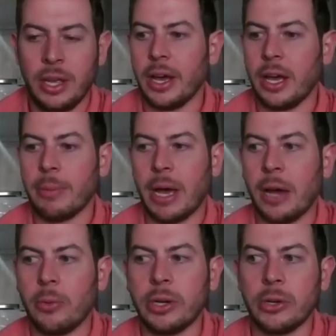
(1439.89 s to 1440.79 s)
Um,
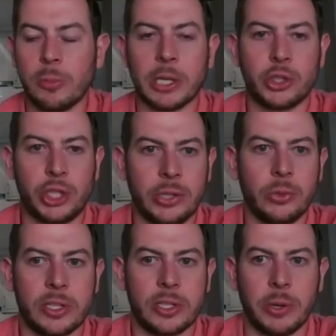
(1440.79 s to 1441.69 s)
I want to know about
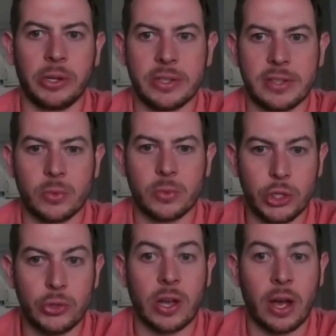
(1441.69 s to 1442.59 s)
genuine experiences
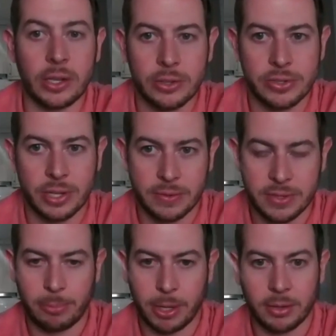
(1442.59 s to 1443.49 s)
where you taught yourself
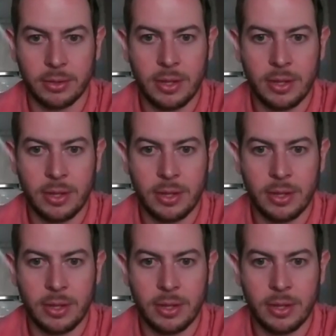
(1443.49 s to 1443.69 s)
something,